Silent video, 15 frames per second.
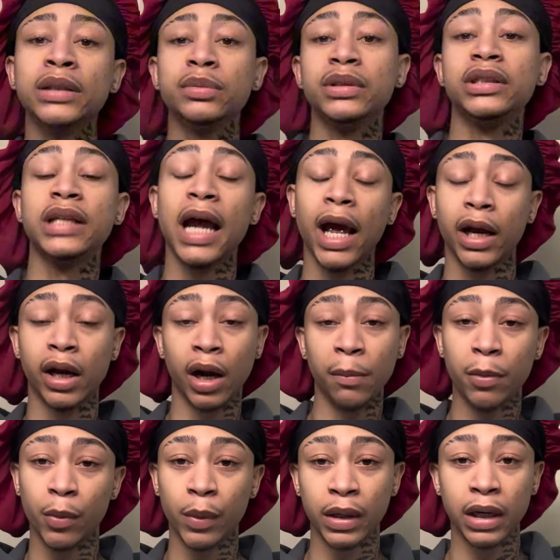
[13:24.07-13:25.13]
we chatted up or
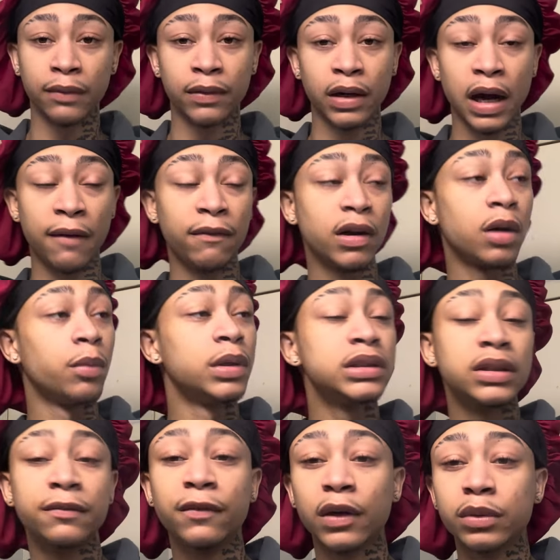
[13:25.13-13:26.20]
whatever, I forgot what the
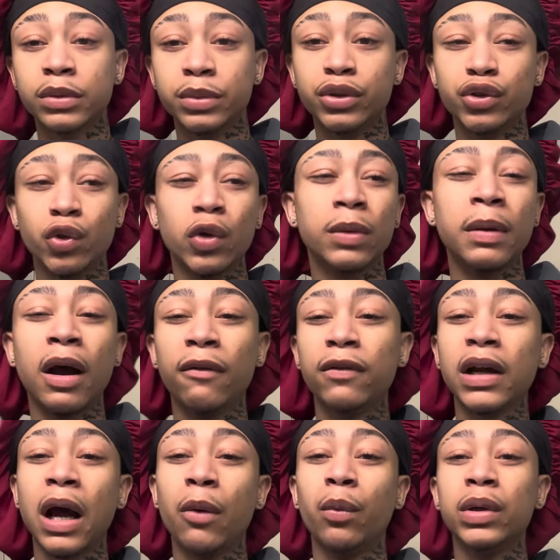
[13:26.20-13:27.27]
fuck we was talking about. I
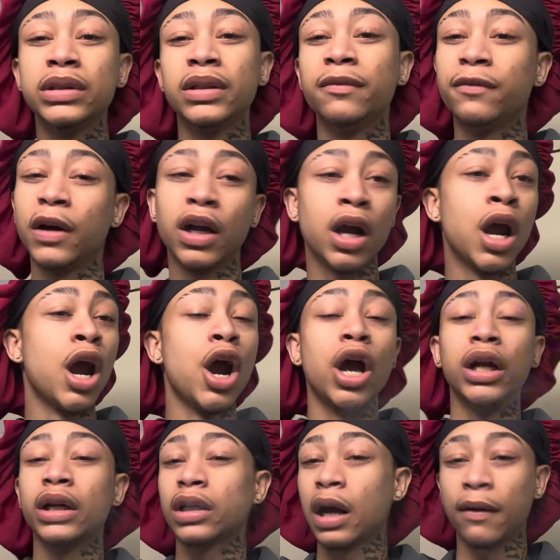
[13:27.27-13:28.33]
forgot what the fuck
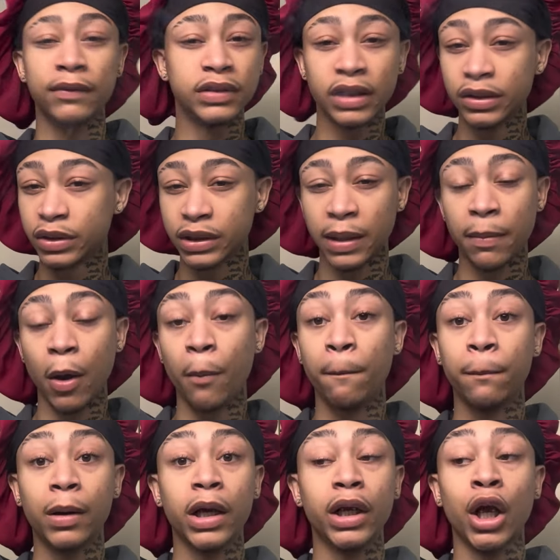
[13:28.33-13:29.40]
the conversation about,
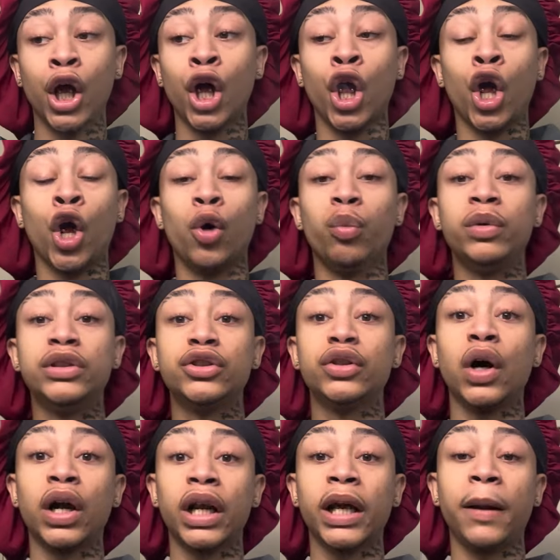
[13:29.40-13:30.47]
but we
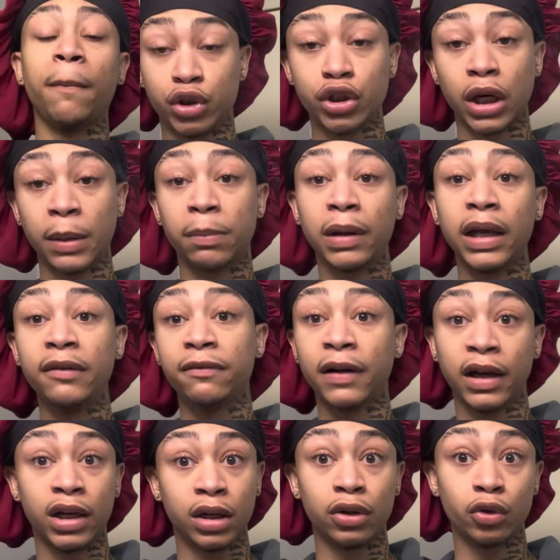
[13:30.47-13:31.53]
started started play
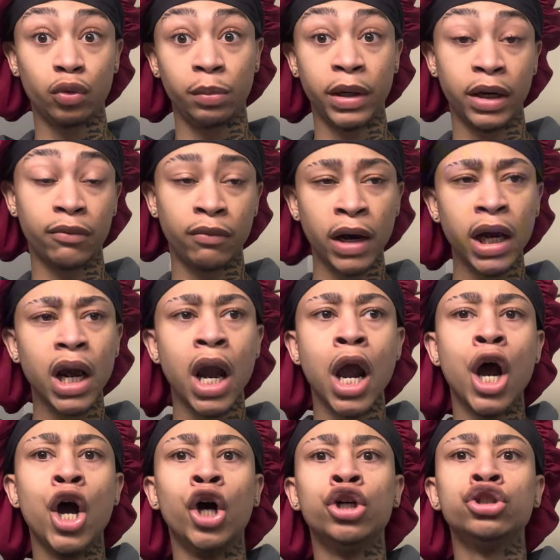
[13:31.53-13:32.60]
fighting a little bit, right?
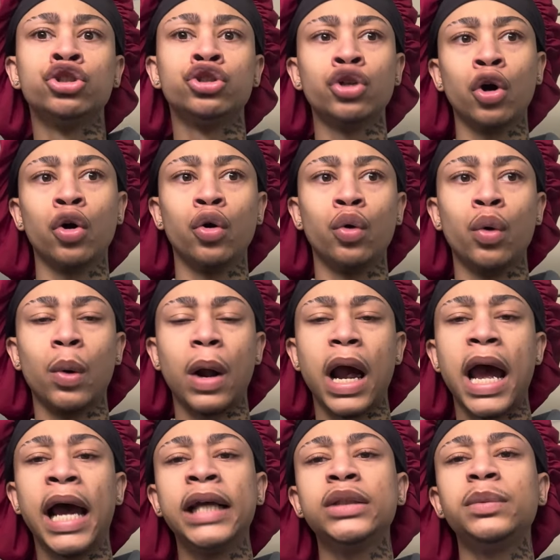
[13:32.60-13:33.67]
So
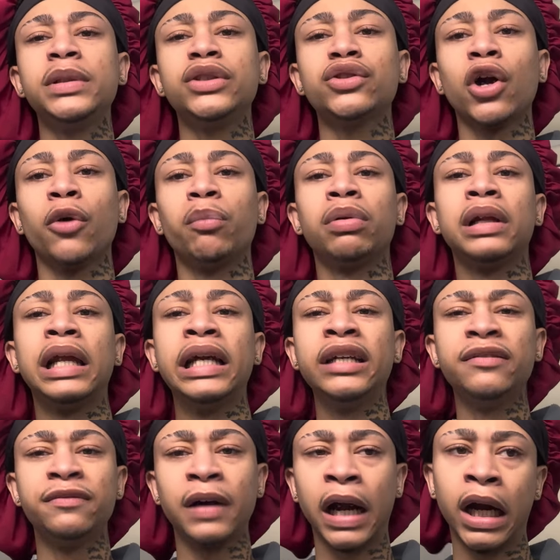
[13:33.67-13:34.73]
as we started play
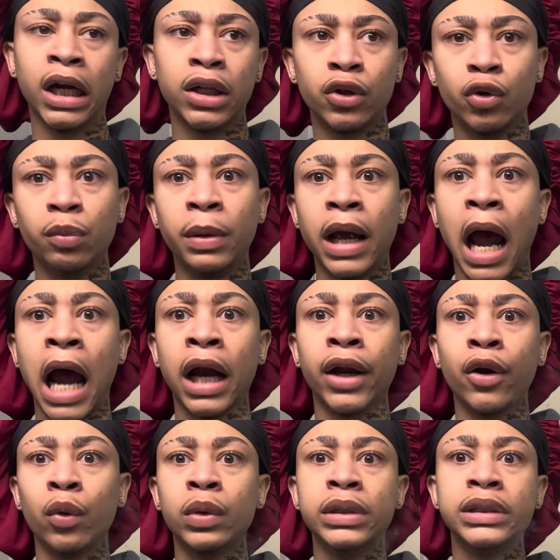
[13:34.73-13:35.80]
fighting a little bit, I
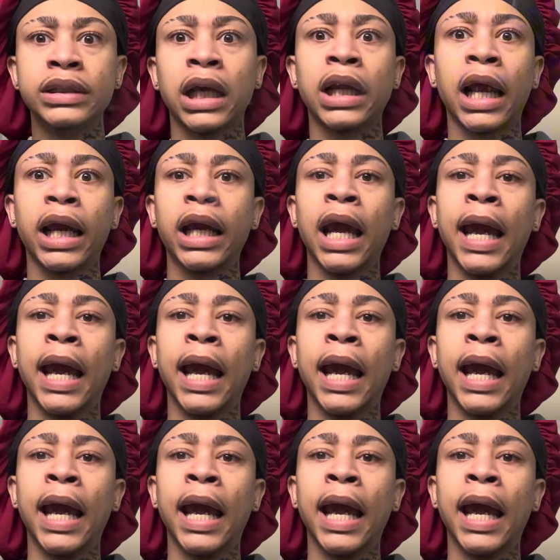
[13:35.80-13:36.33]
noticed that like